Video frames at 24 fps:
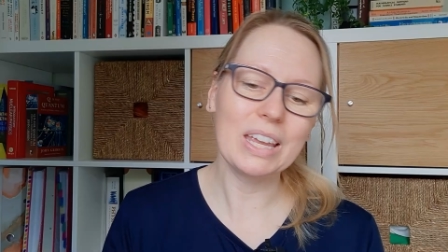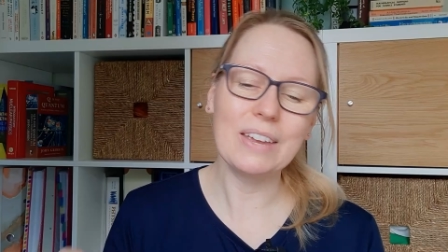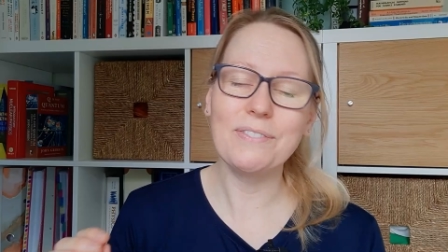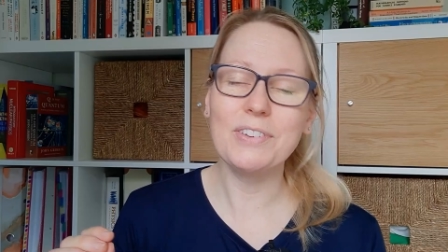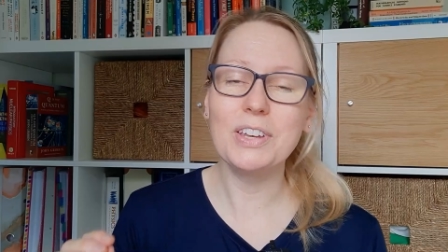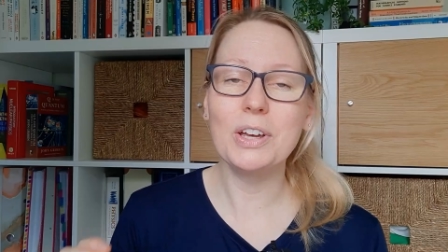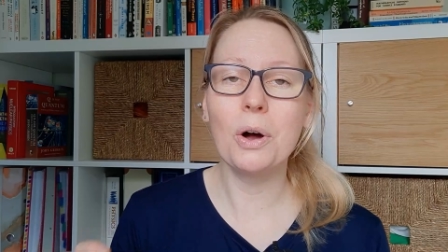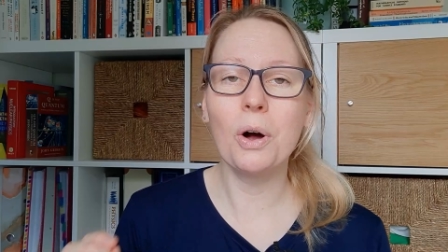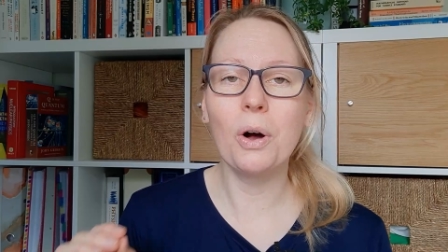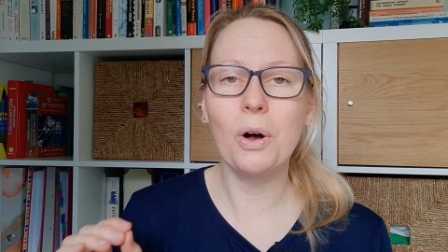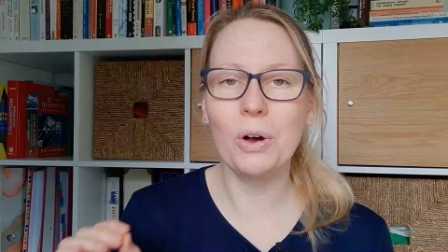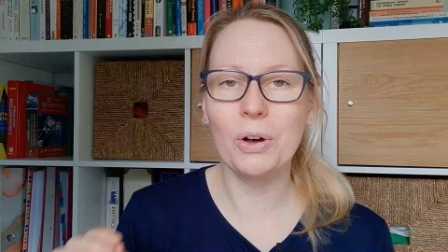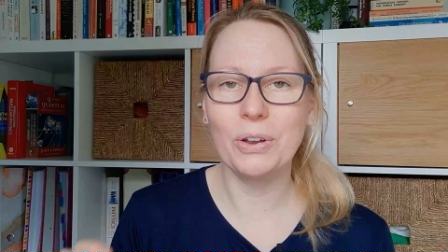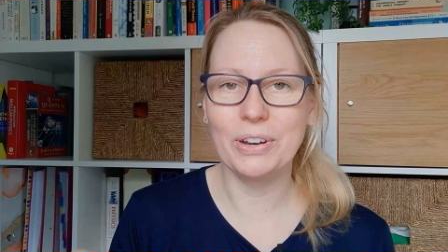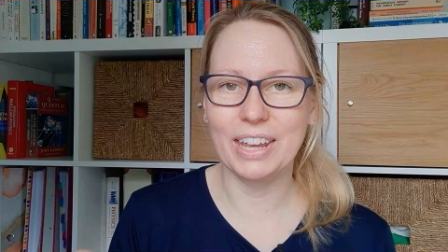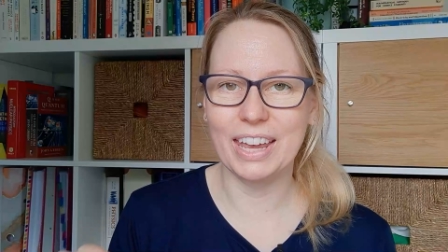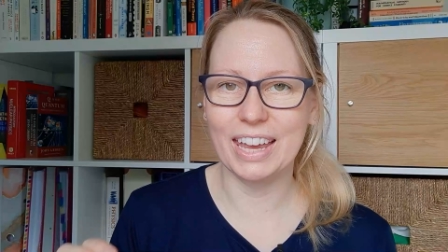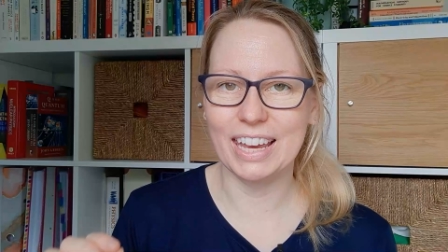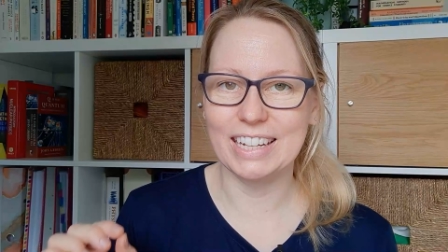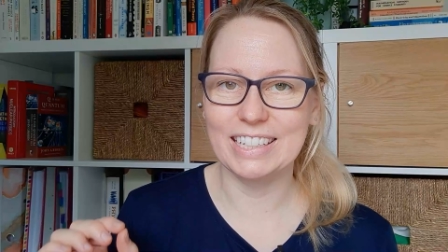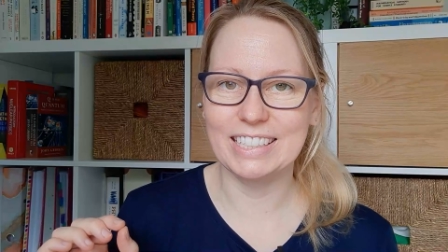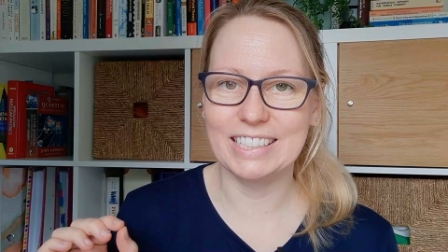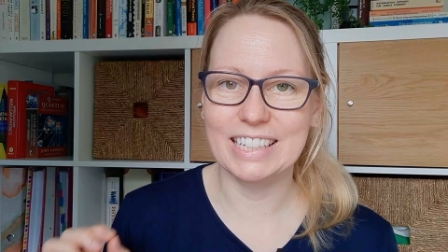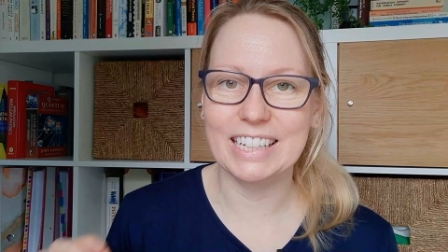If you're on
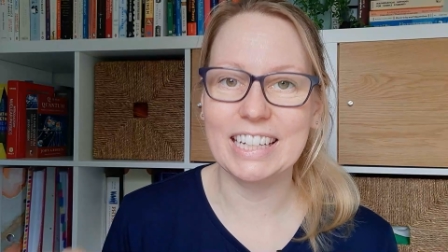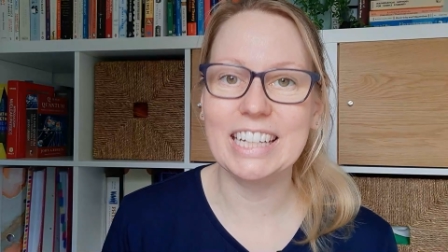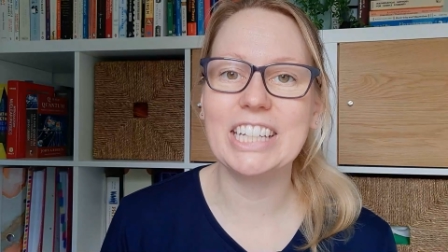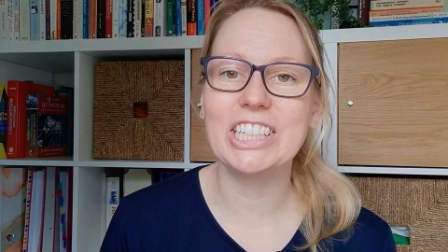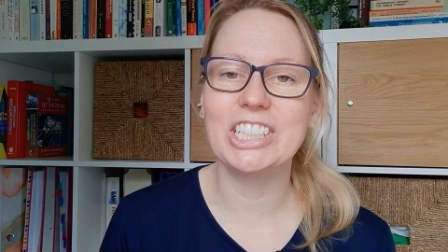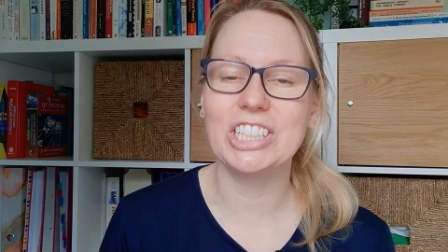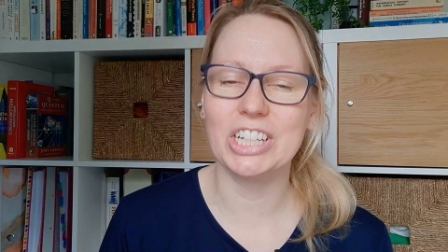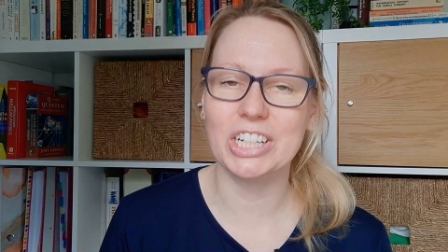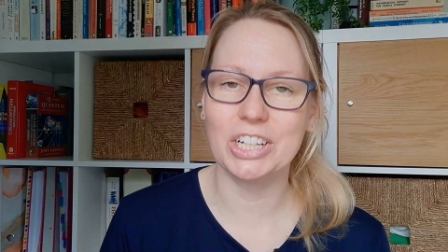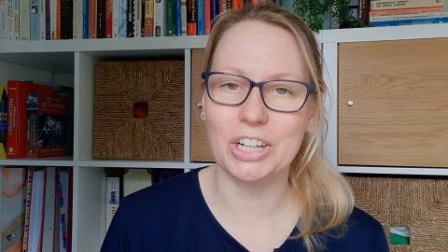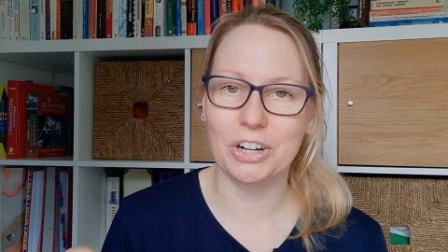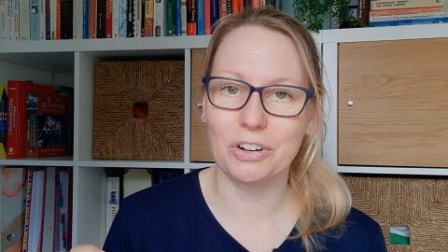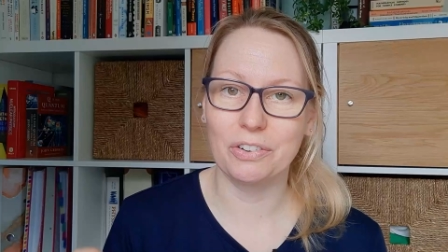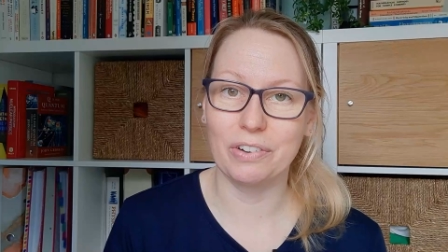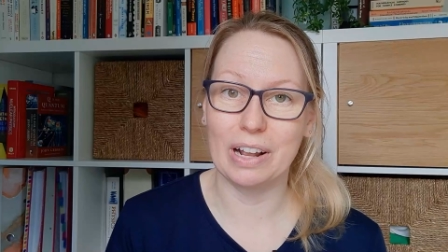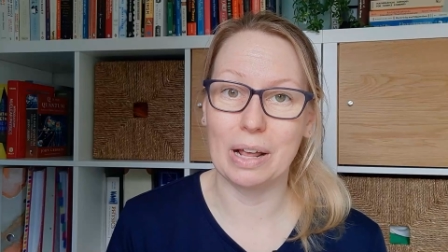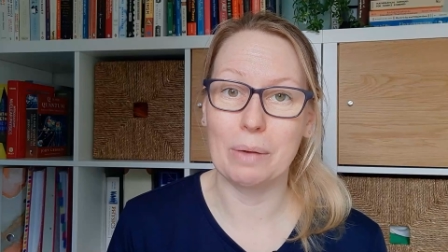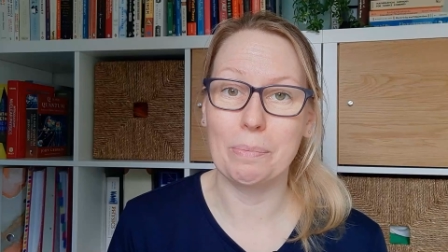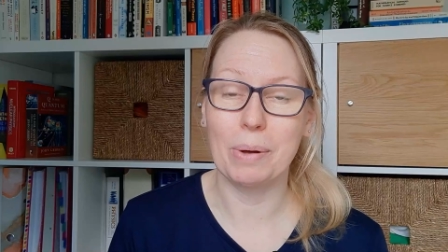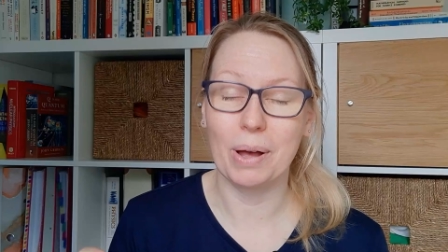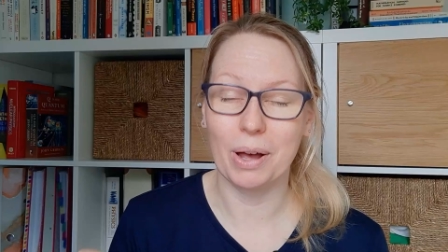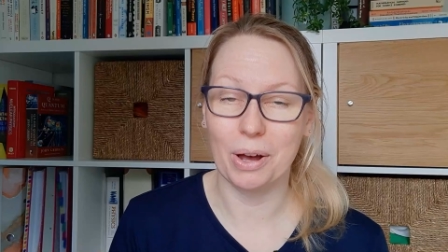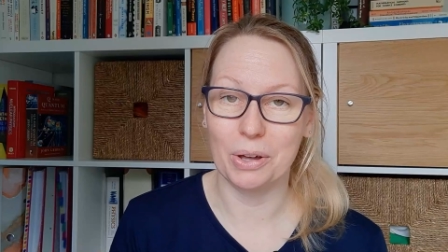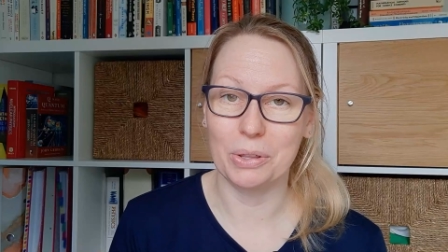a teaching
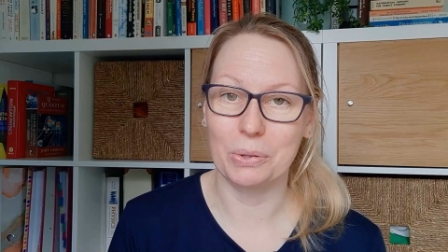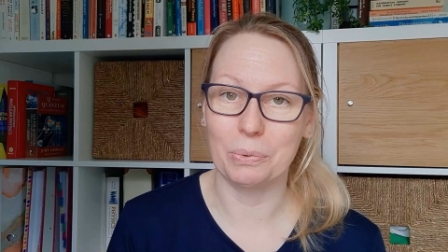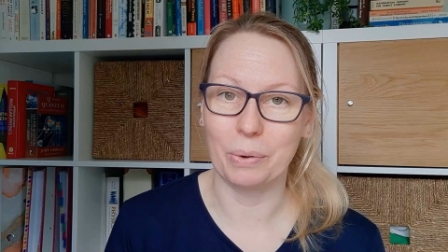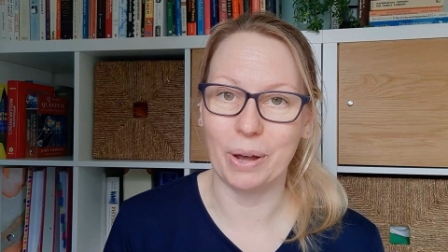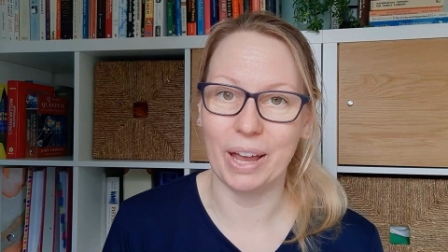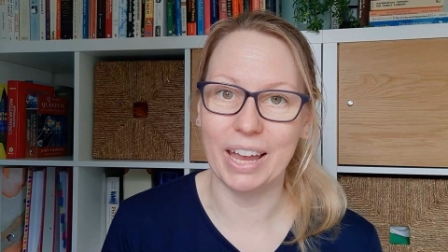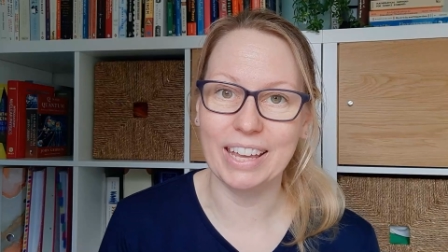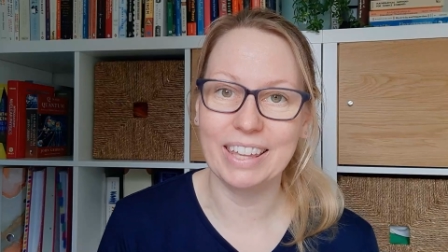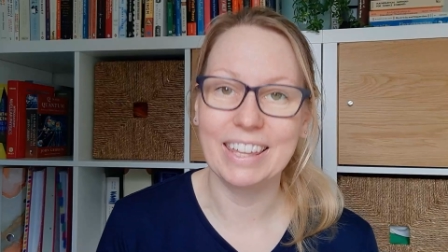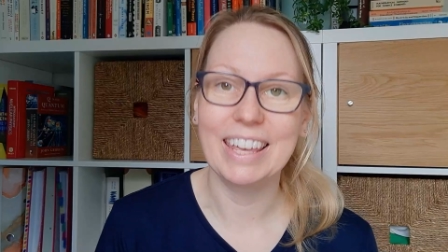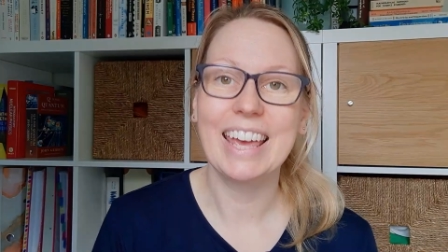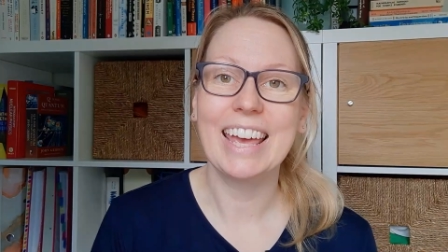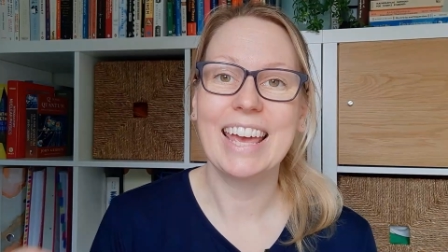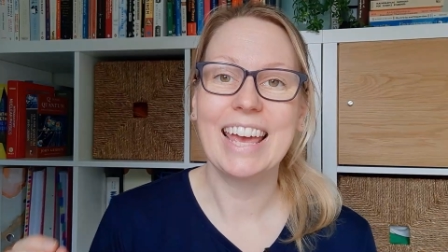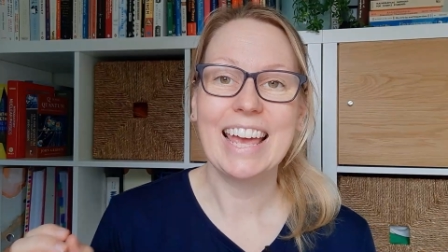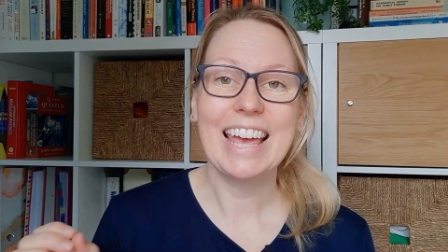career pathway,